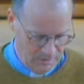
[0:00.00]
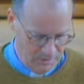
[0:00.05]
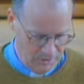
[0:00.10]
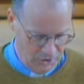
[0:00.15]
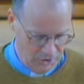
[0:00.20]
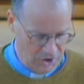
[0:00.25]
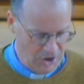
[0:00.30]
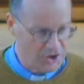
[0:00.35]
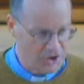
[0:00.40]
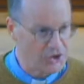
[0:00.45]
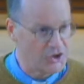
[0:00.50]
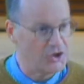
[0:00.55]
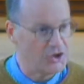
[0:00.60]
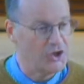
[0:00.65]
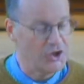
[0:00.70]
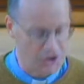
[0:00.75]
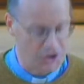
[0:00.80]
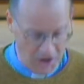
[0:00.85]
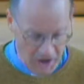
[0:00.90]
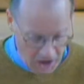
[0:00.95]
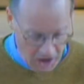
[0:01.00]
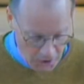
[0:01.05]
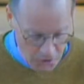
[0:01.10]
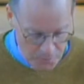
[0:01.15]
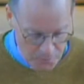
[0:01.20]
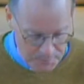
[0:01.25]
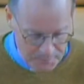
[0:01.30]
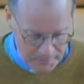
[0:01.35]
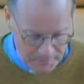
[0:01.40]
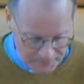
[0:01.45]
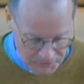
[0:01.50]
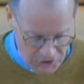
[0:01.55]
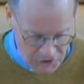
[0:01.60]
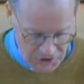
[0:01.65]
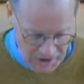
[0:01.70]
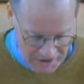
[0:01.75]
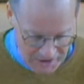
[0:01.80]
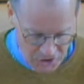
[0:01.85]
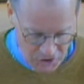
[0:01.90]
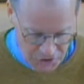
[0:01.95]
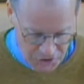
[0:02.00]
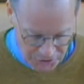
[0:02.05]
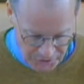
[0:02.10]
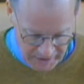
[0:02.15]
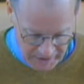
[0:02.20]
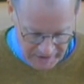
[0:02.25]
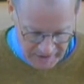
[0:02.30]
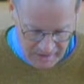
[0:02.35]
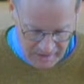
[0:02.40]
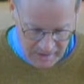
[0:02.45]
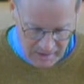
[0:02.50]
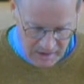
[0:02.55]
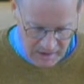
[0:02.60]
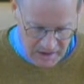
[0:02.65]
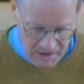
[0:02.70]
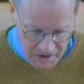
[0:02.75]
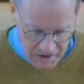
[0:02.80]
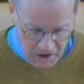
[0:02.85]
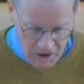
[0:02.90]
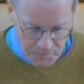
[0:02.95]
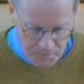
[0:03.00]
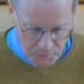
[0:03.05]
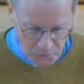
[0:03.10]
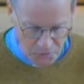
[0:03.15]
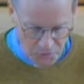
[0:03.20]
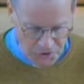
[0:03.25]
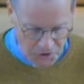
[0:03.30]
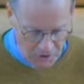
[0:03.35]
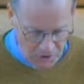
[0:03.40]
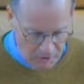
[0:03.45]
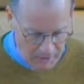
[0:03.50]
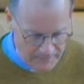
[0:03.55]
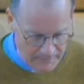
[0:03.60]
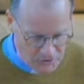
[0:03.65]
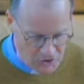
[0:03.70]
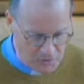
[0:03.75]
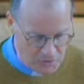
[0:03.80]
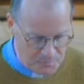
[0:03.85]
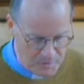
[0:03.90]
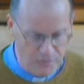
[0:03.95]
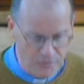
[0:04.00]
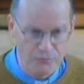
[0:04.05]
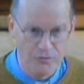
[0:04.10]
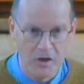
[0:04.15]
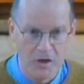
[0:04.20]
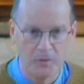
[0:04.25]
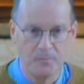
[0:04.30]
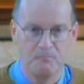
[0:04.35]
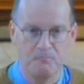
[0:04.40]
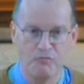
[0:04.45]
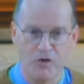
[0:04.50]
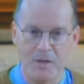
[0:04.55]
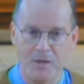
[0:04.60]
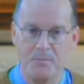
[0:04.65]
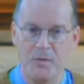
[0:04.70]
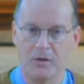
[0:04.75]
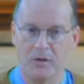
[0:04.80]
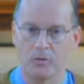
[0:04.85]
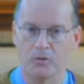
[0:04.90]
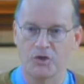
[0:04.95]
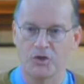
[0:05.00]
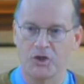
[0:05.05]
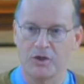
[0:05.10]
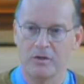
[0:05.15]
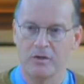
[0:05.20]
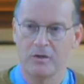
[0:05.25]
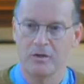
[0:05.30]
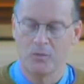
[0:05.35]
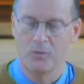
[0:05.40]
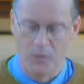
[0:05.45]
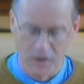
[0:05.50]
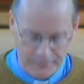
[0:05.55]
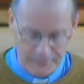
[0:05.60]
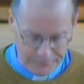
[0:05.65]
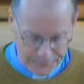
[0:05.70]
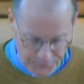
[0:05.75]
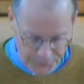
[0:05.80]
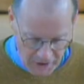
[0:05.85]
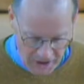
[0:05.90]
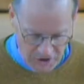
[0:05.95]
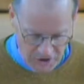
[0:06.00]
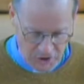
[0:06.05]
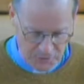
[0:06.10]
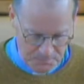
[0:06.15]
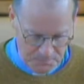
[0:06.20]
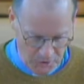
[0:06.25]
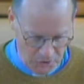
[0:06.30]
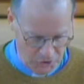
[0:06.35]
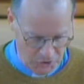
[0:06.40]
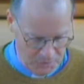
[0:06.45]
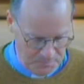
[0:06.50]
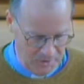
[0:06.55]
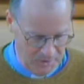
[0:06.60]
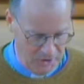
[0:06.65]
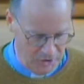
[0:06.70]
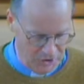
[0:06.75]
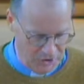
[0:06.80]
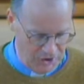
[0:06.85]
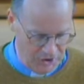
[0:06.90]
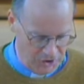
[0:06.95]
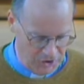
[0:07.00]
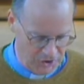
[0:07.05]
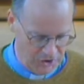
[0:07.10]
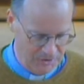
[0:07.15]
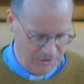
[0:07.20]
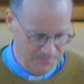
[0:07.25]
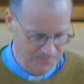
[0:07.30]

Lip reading: Just as the hope of sanctuary enables lives to be rebuilt with fresh possibilities,